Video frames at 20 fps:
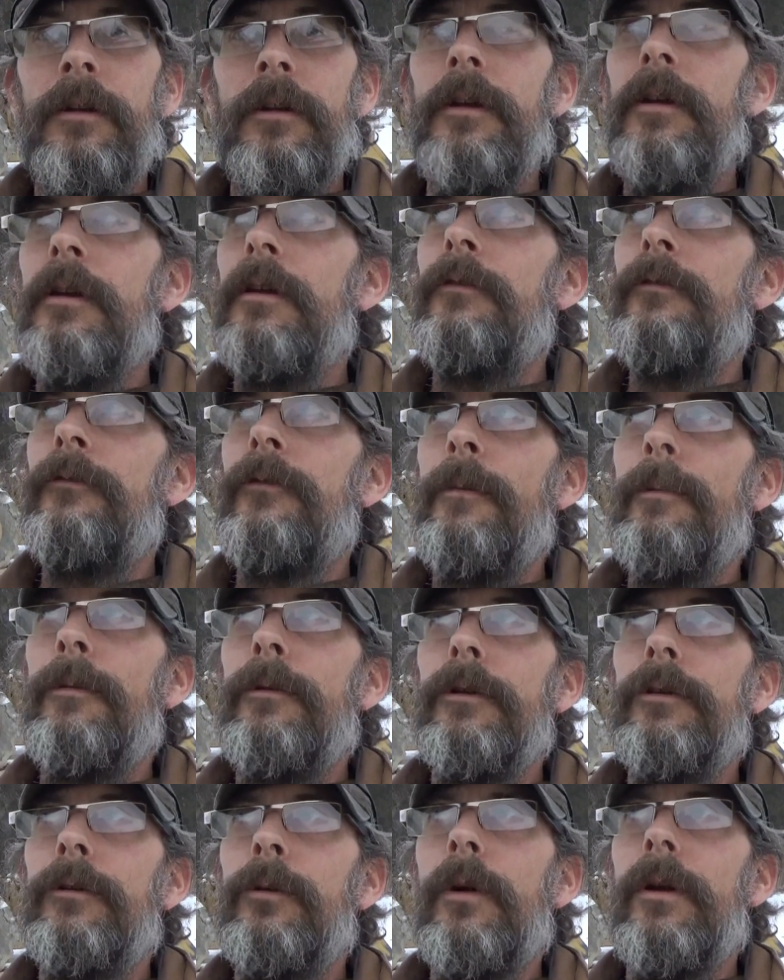It's
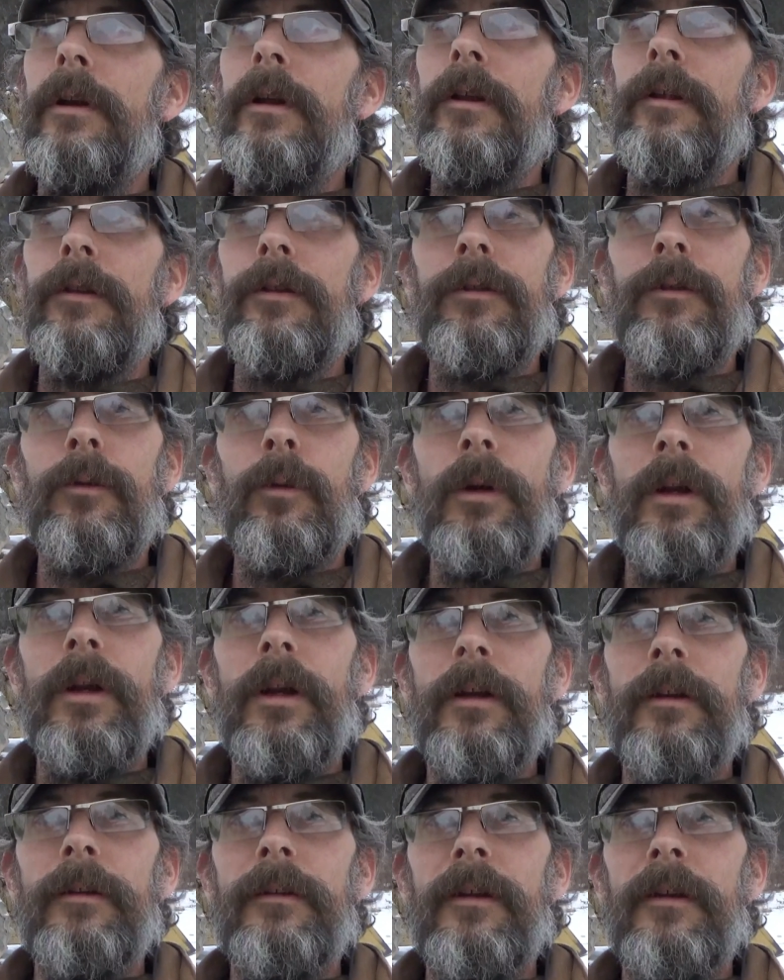February 20th,
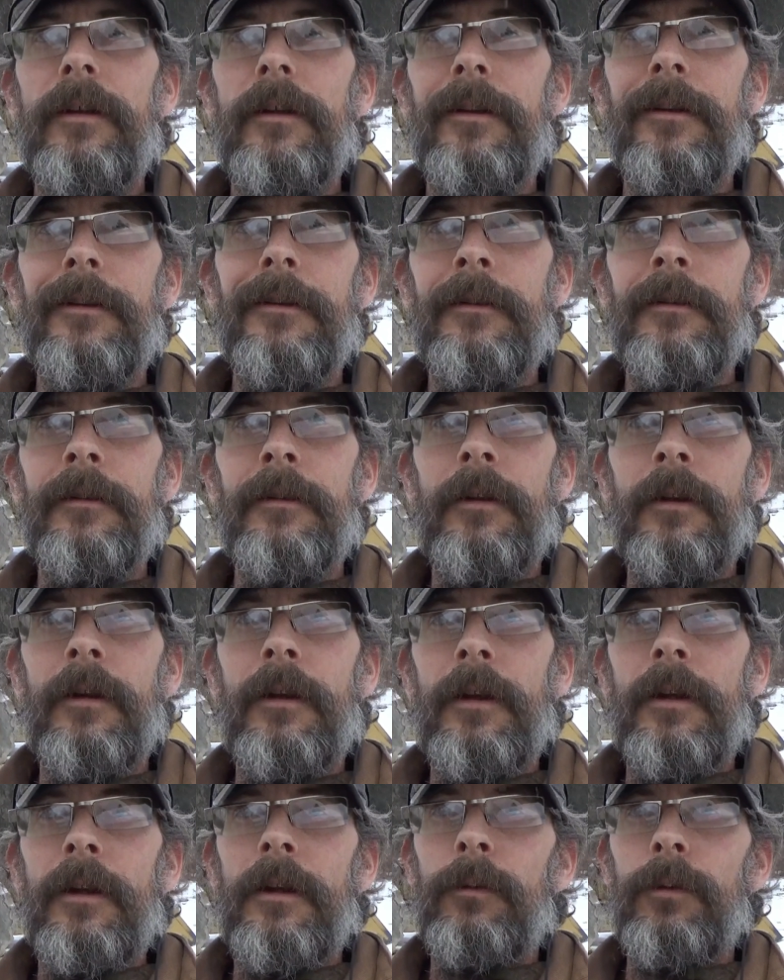2019.
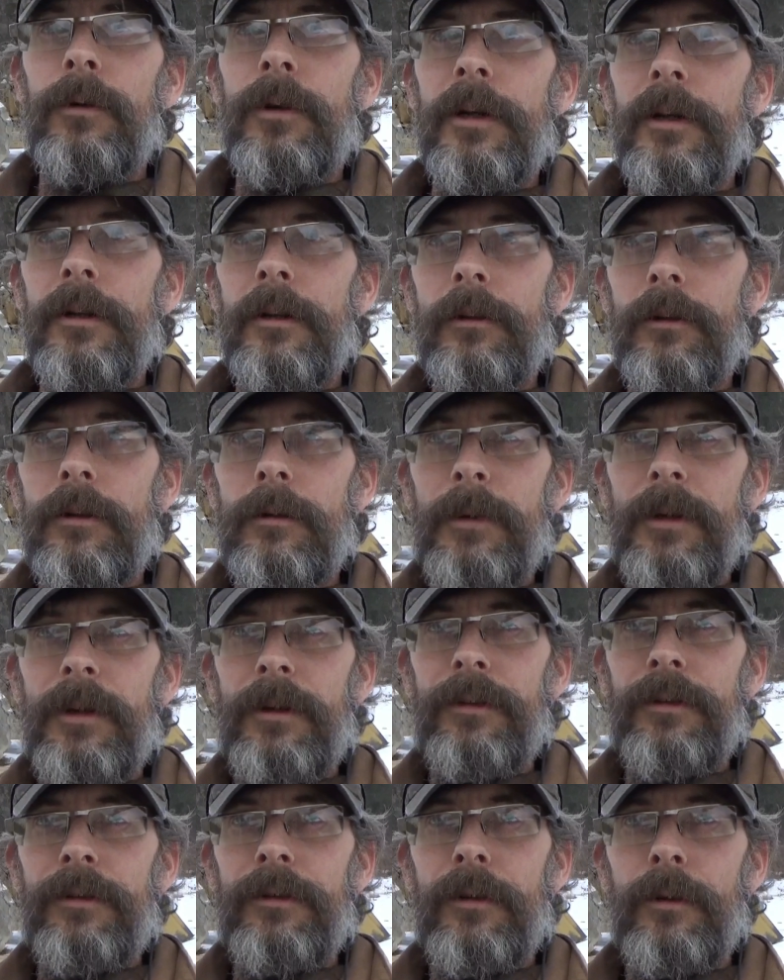We're getting a little bit
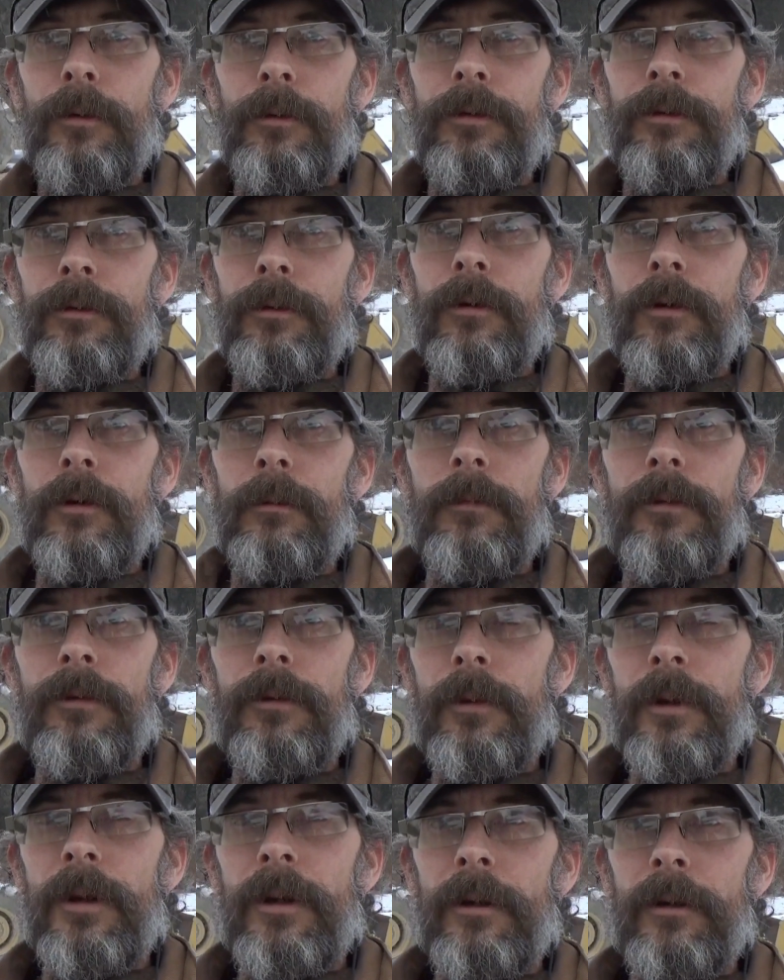of snowstorm
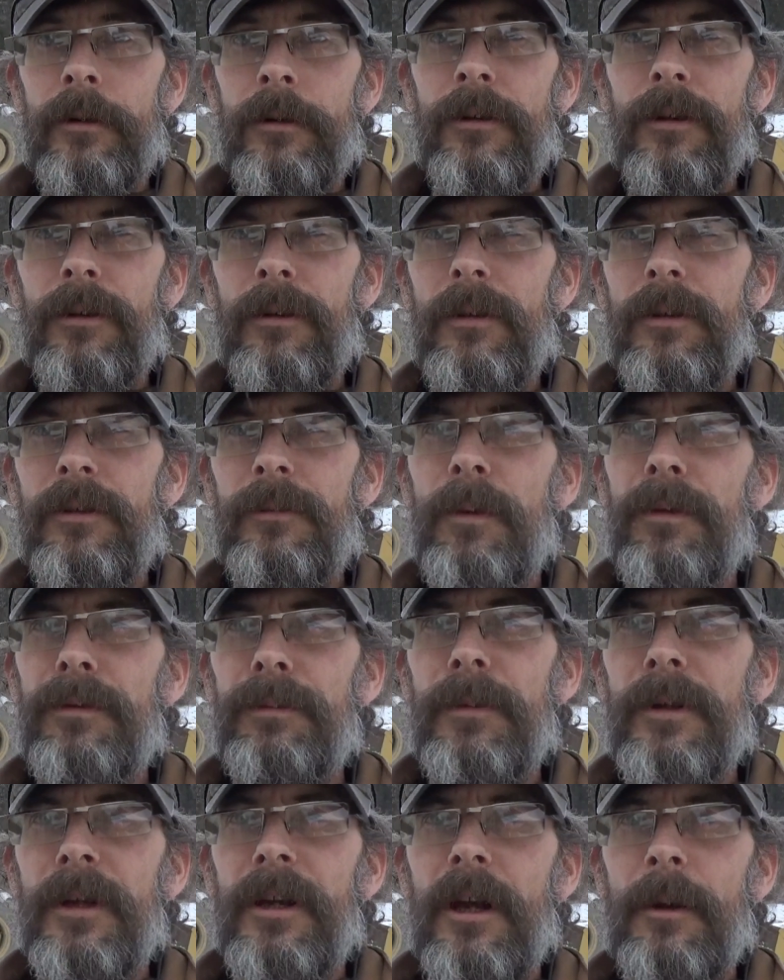through here. It's only supposed
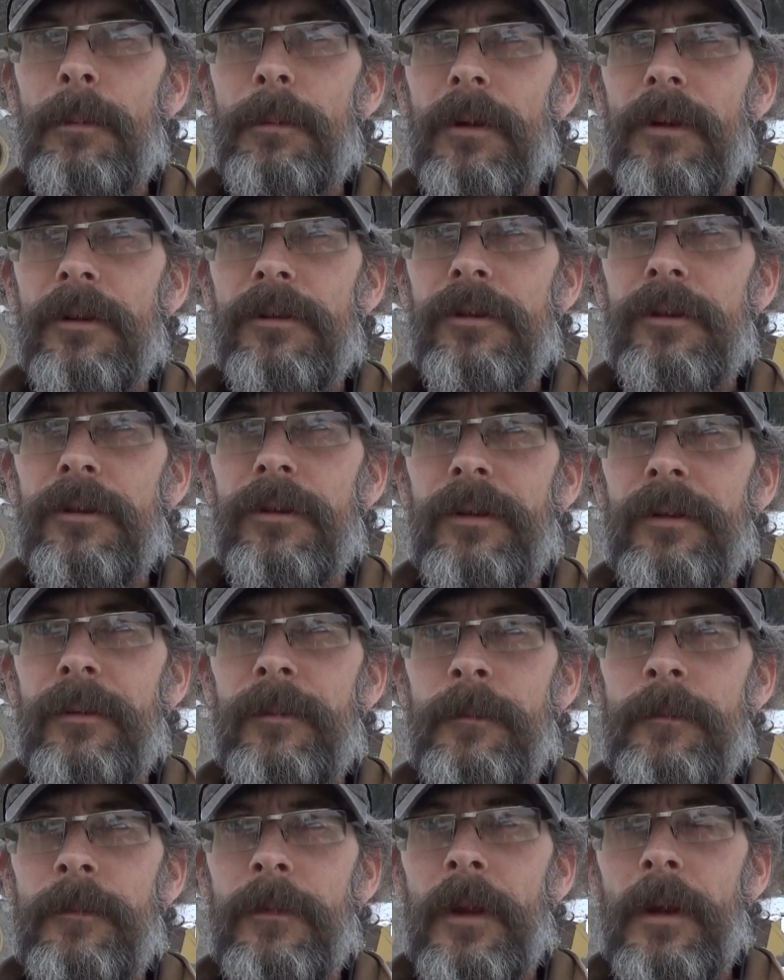to be a couple inches.
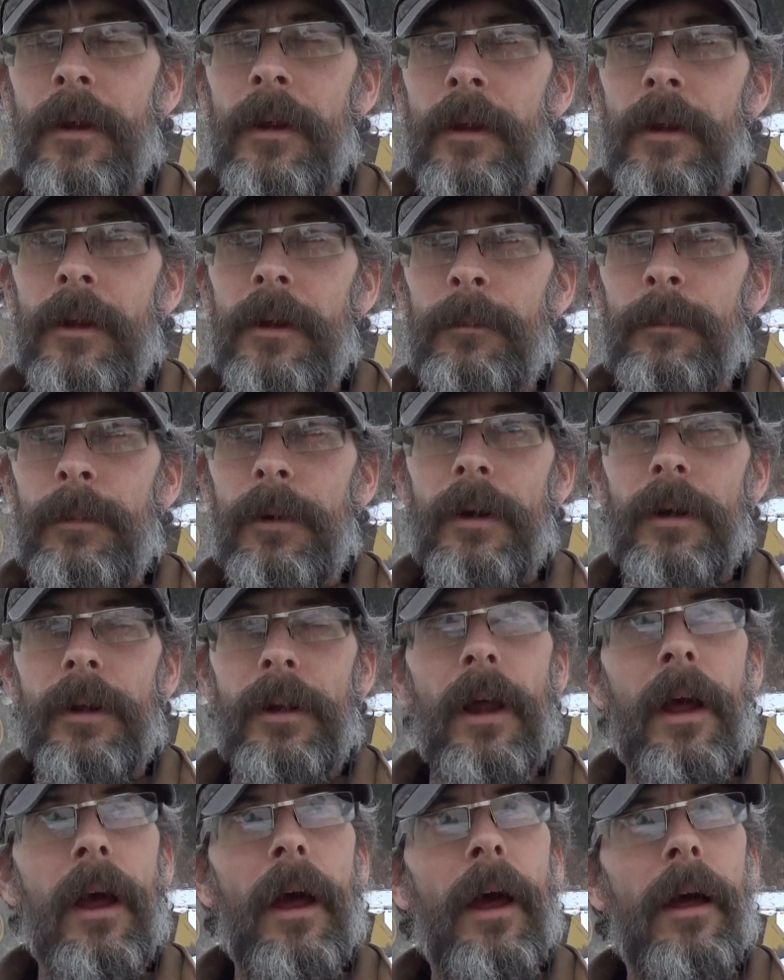
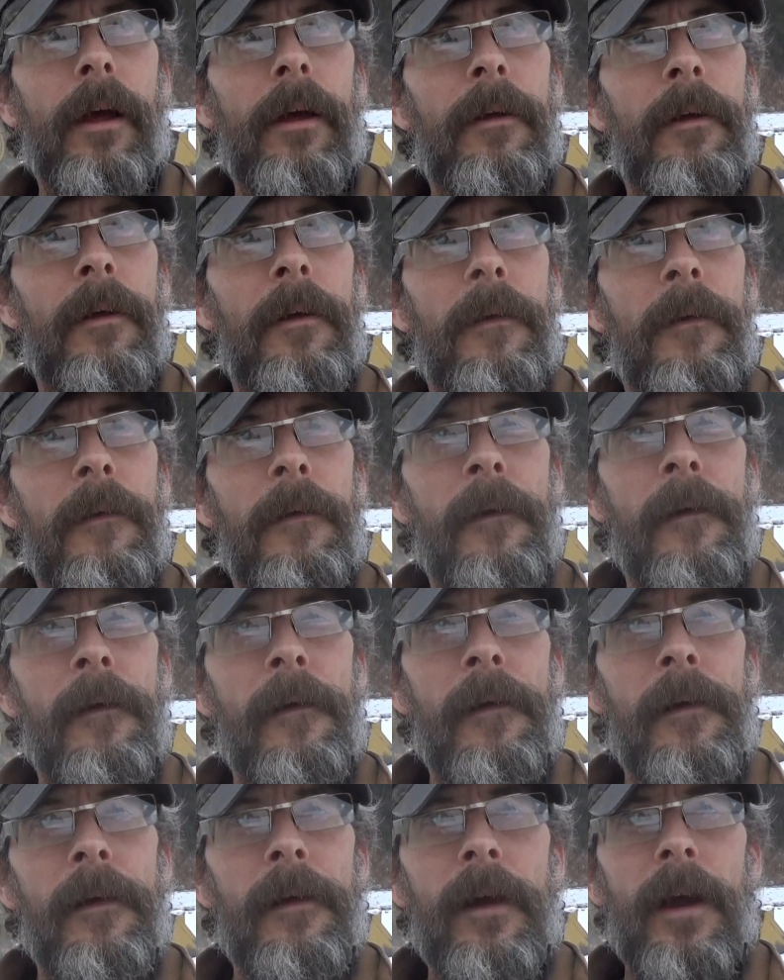But
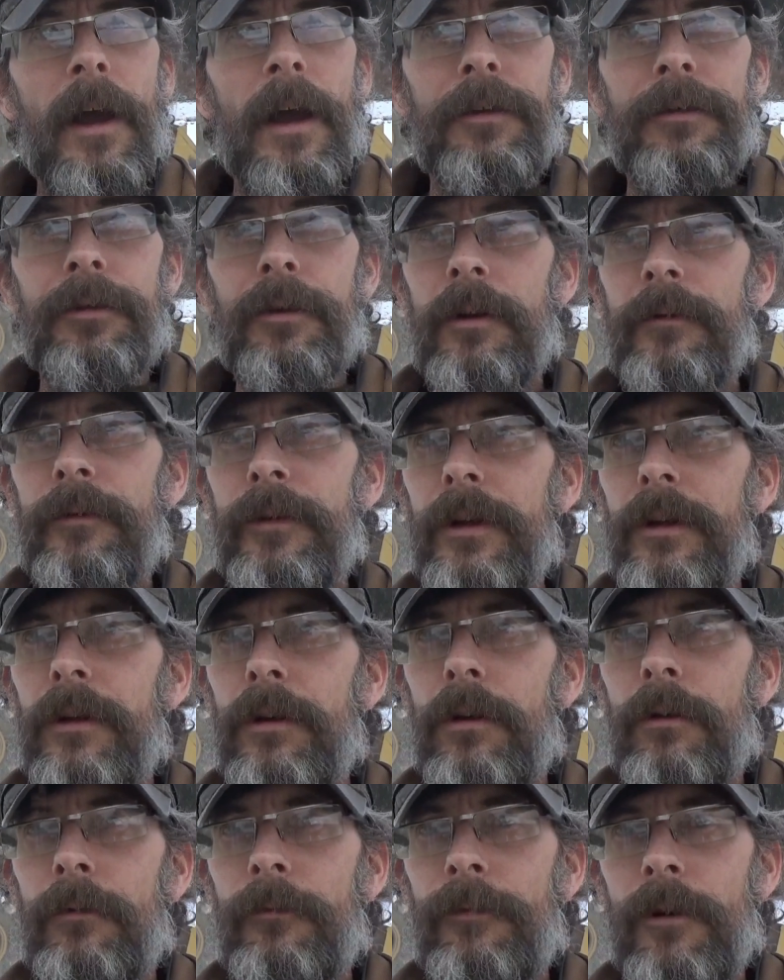I saw a
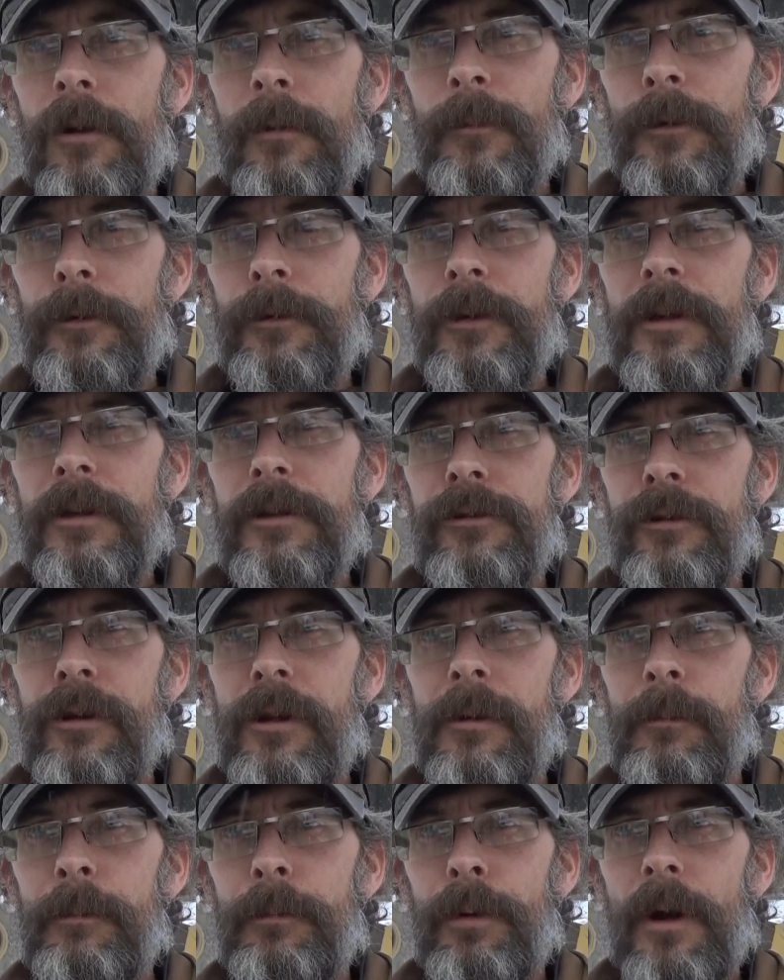video from Green
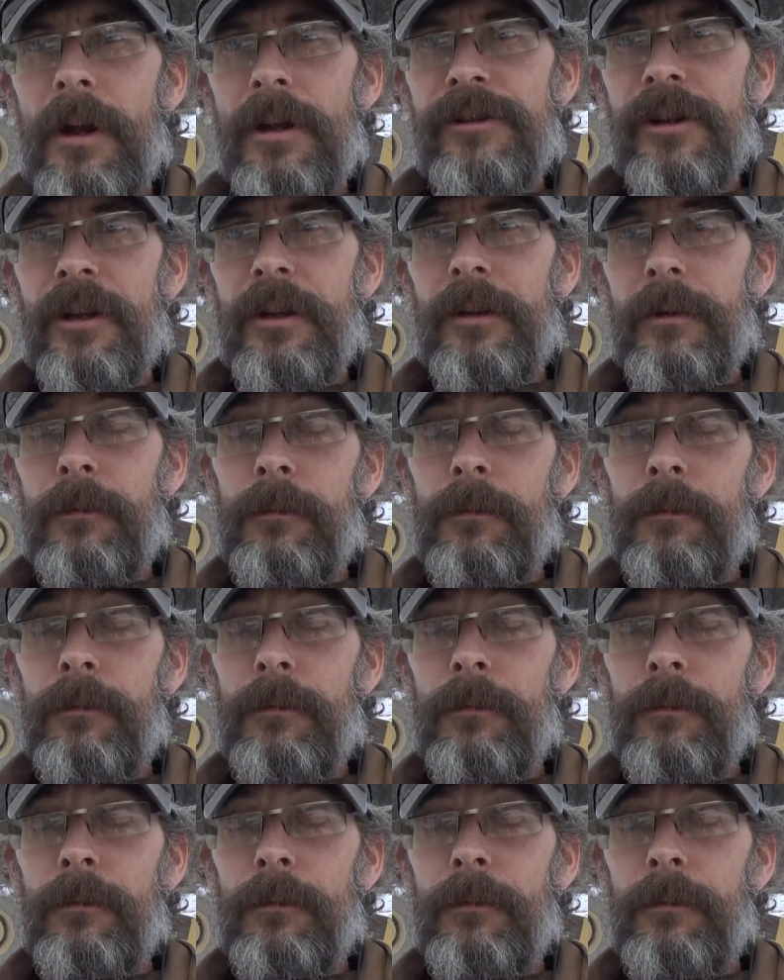Dream Project.